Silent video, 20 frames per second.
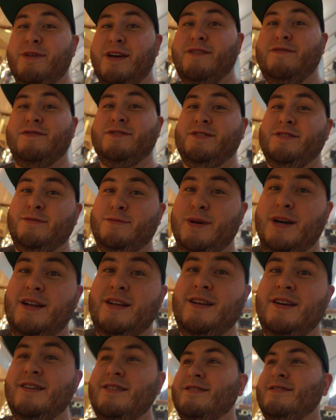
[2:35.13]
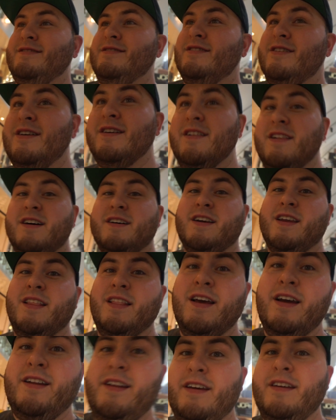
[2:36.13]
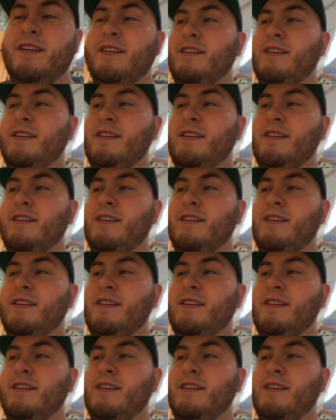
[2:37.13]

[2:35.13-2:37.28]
that for somebody else, for a lucky lady.